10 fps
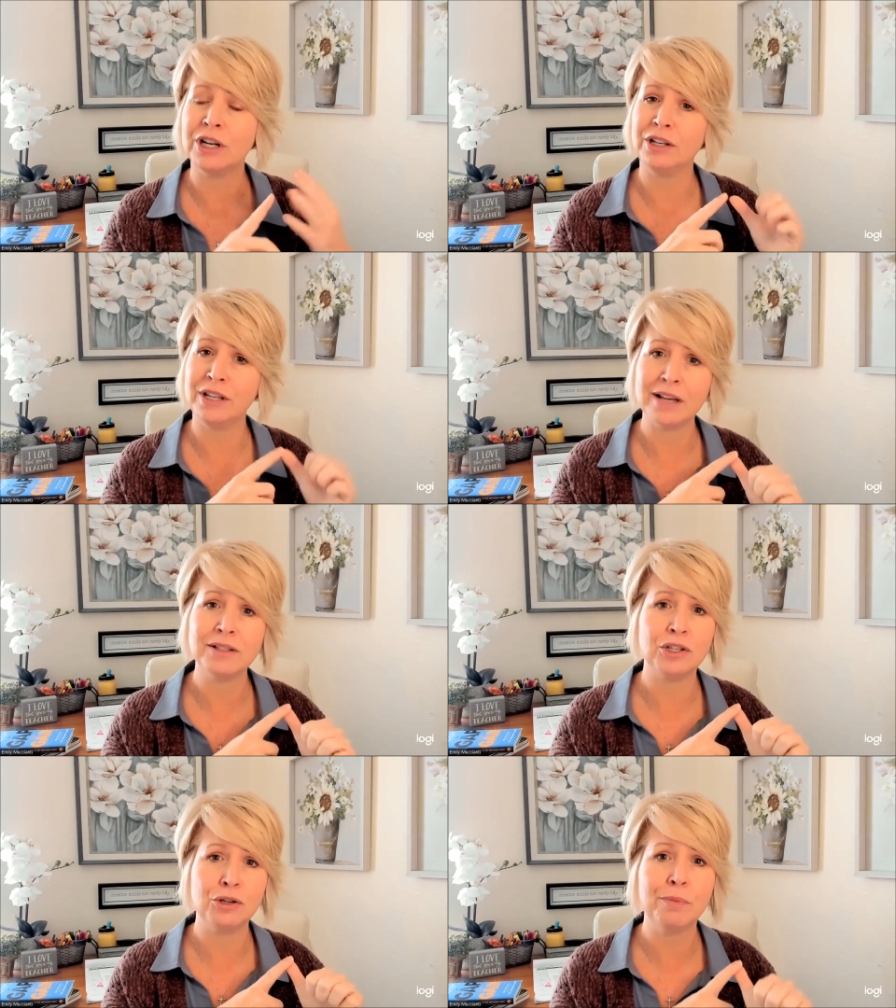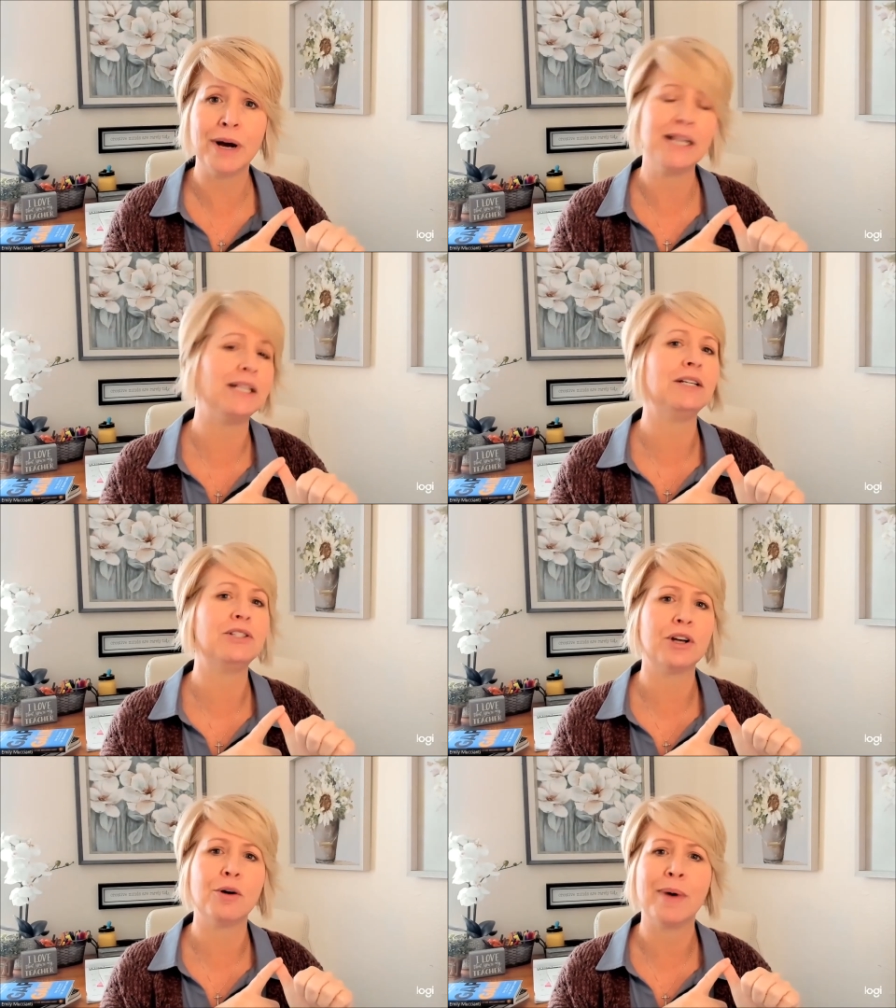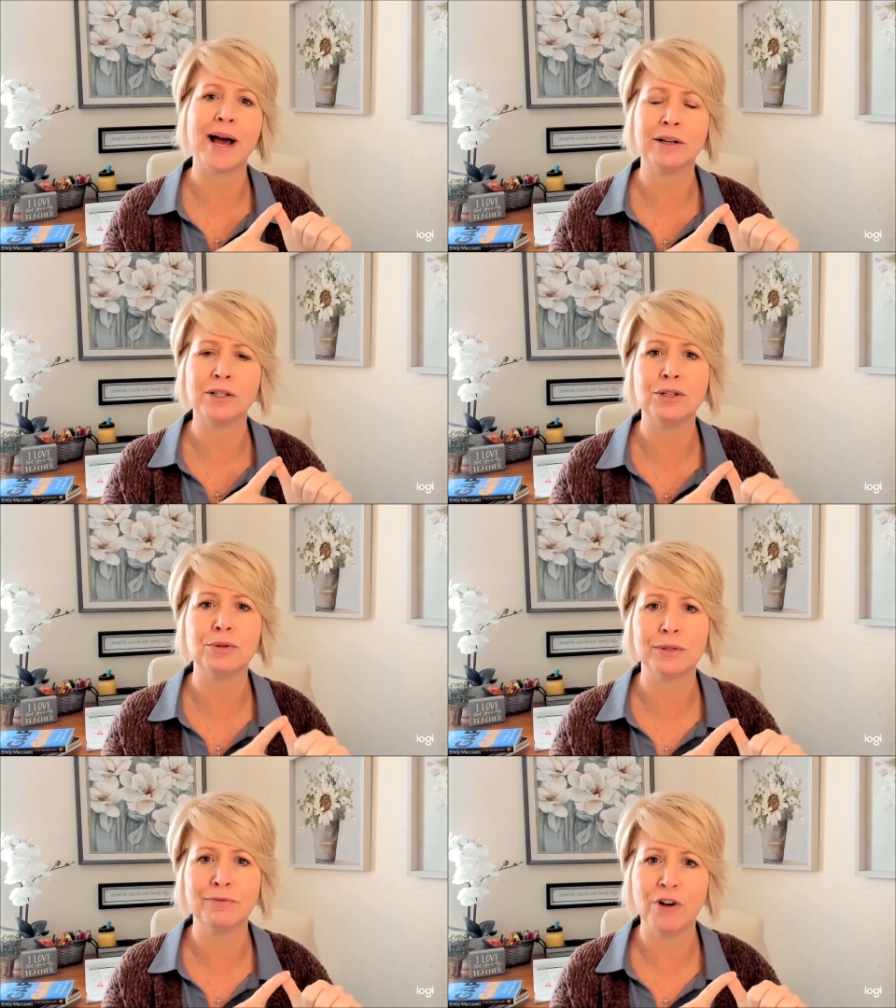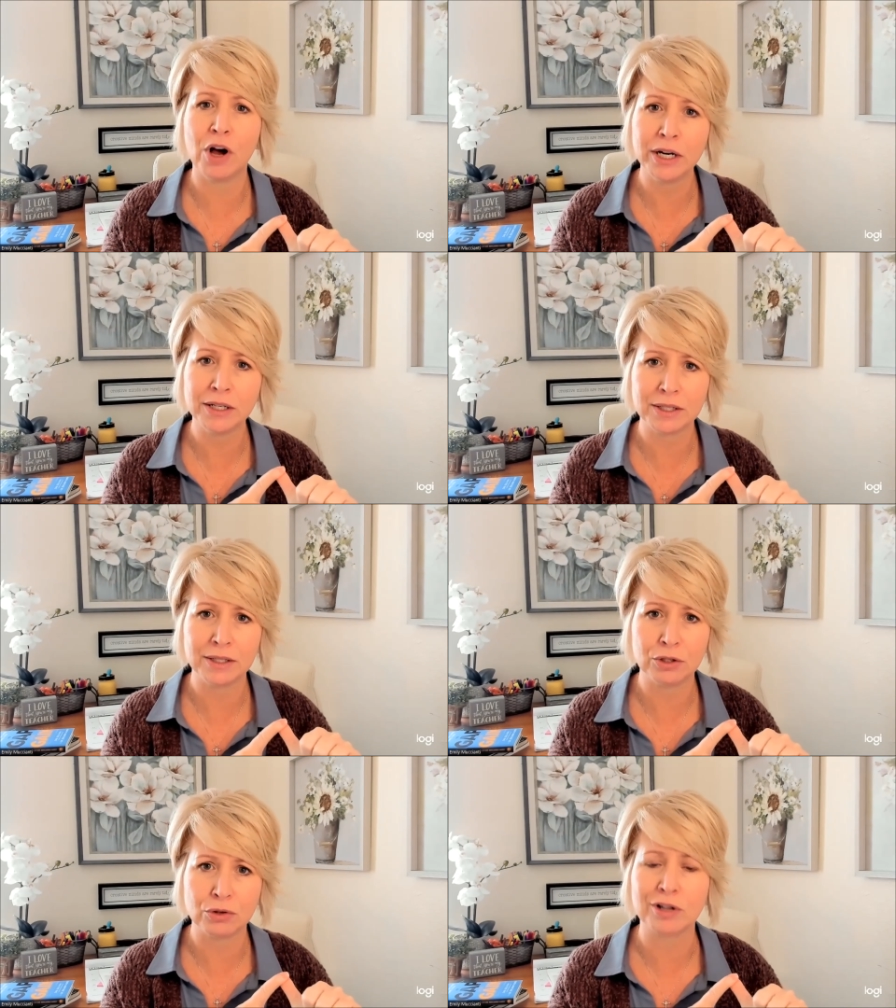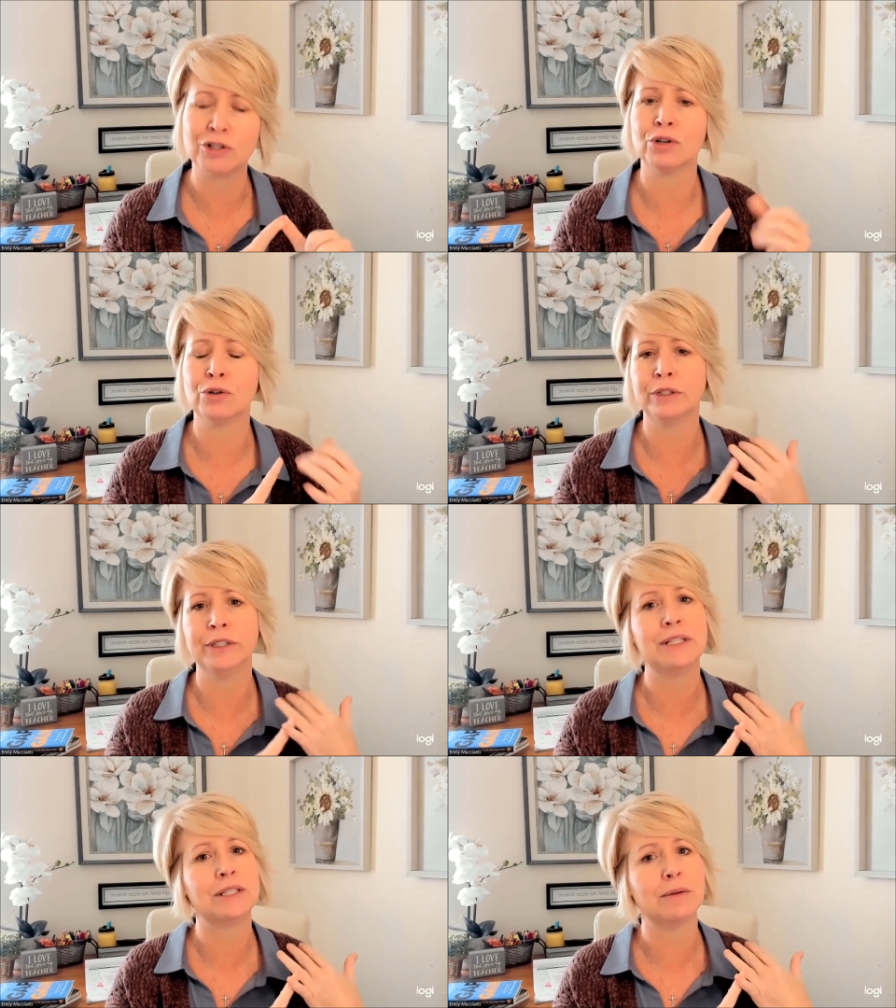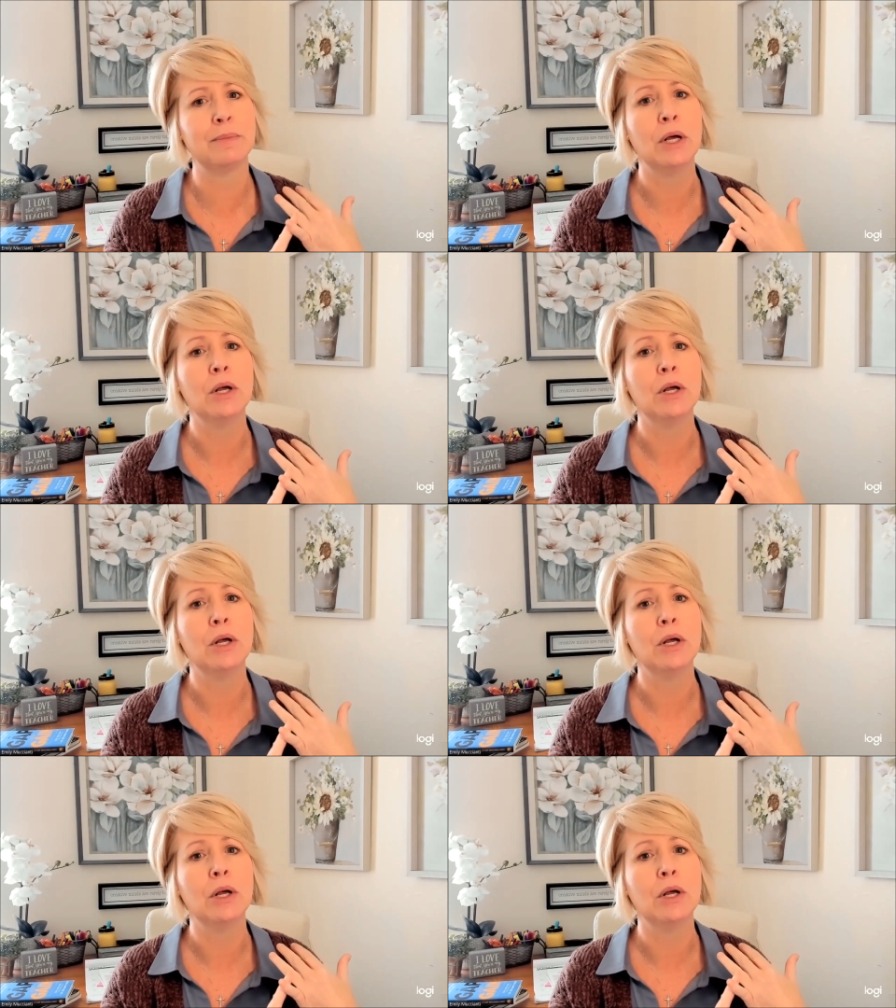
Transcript: And yes, you might need to go back and do some phonics instruction or at least some